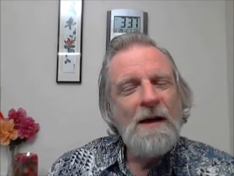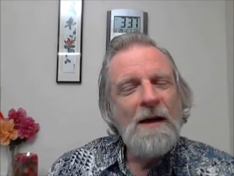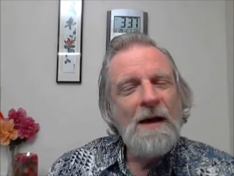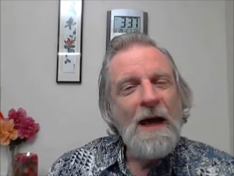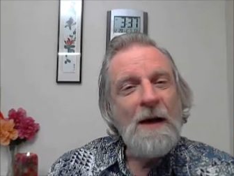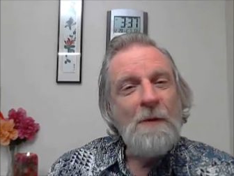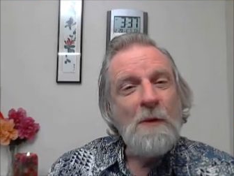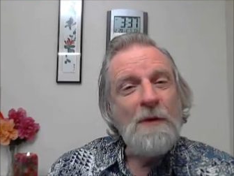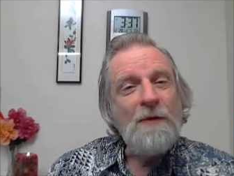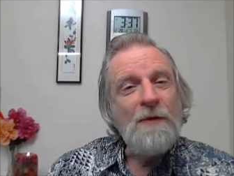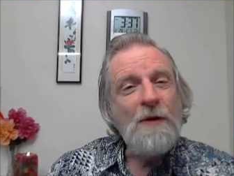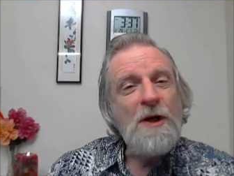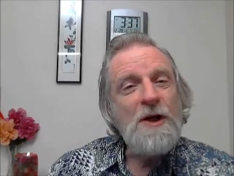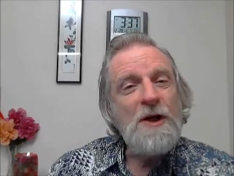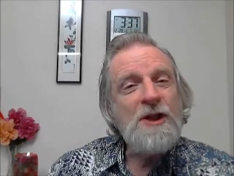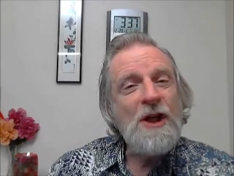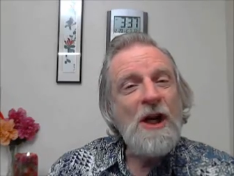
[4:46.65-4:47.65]
And we've
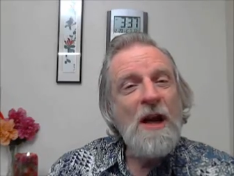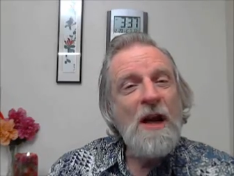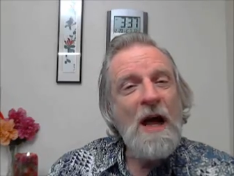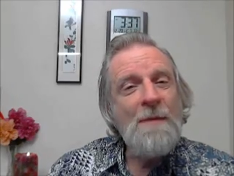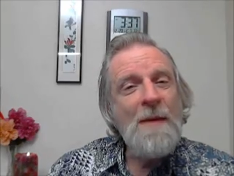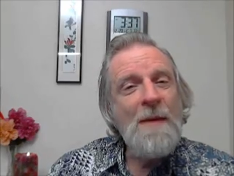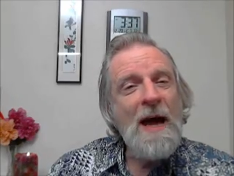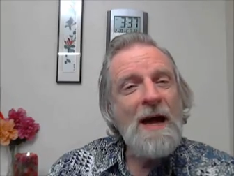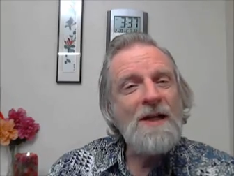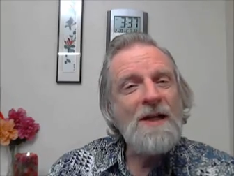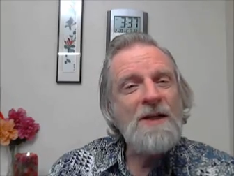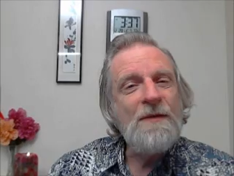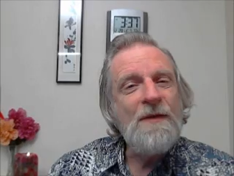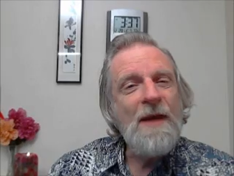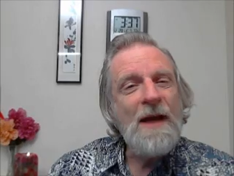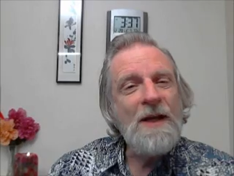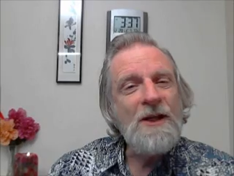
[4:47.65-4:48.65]
reached a climax
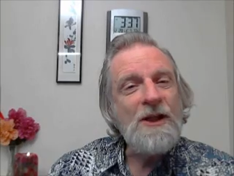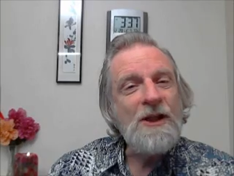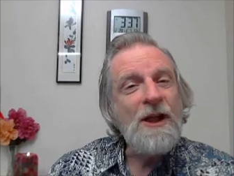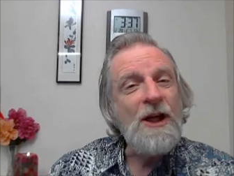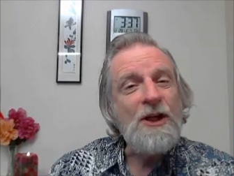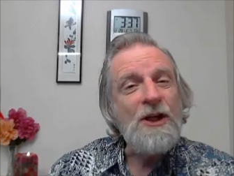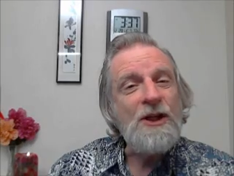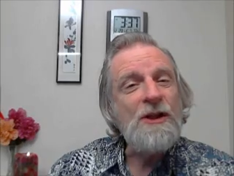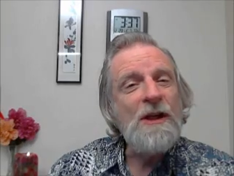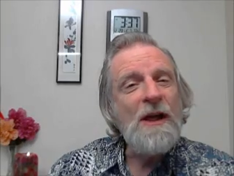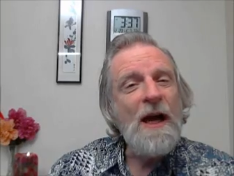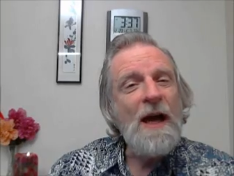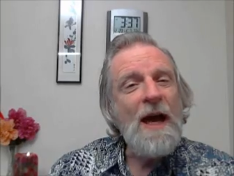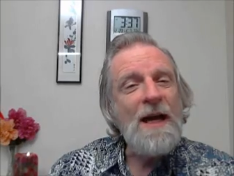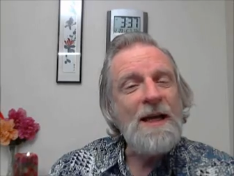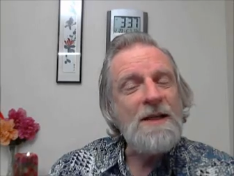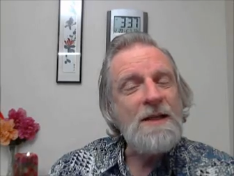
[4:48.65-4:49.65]
of that education,
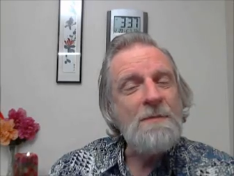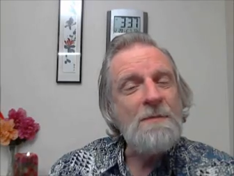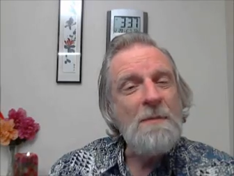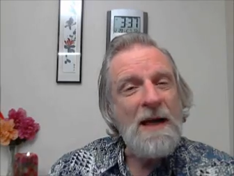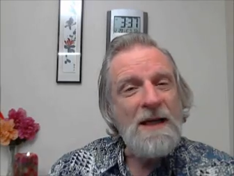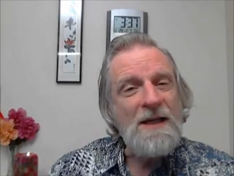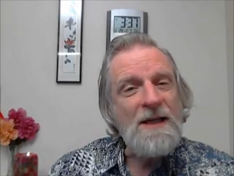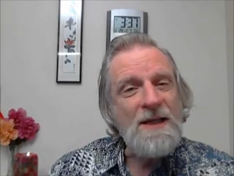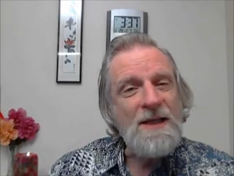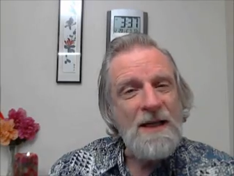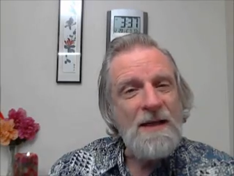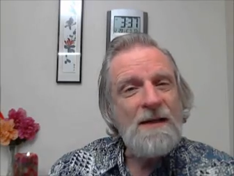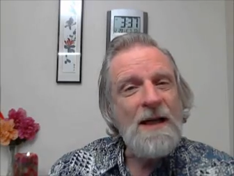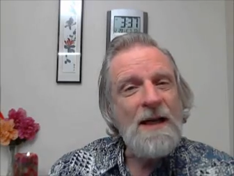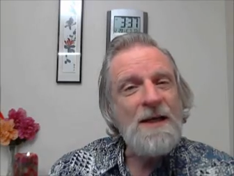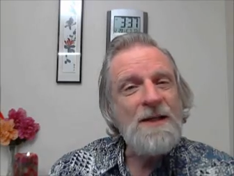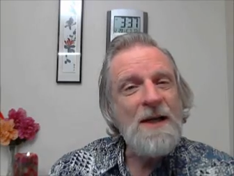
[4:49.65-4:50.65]
as many see
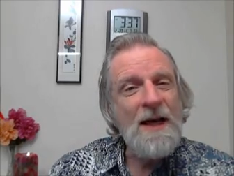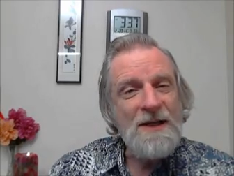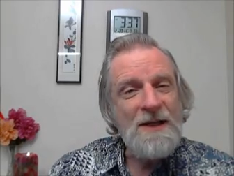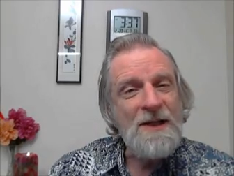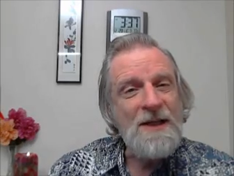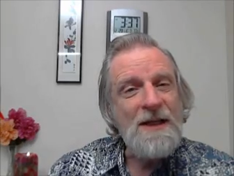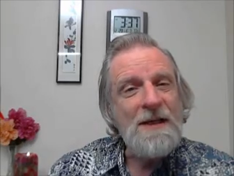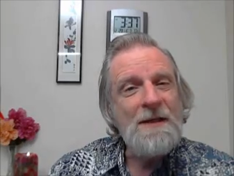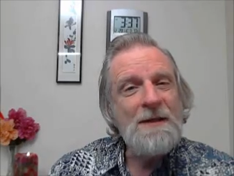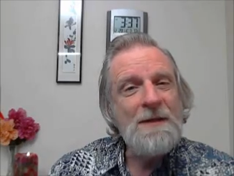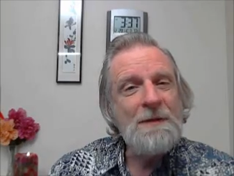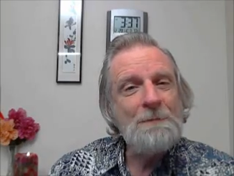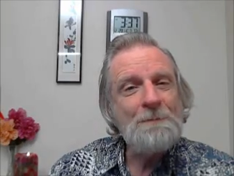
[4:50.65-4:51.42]
it, as I see it,